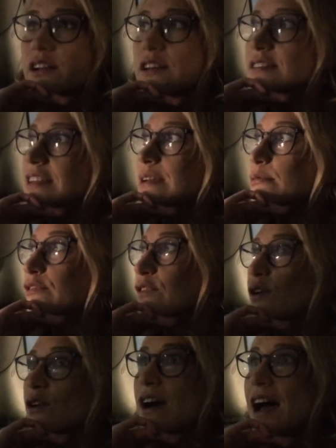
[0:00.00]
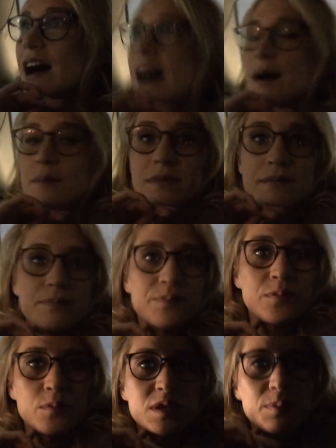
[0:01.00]
close to here before. I
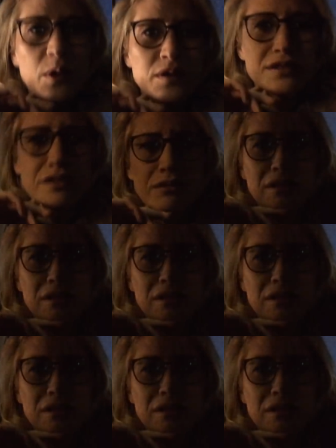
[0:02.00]
was supposed to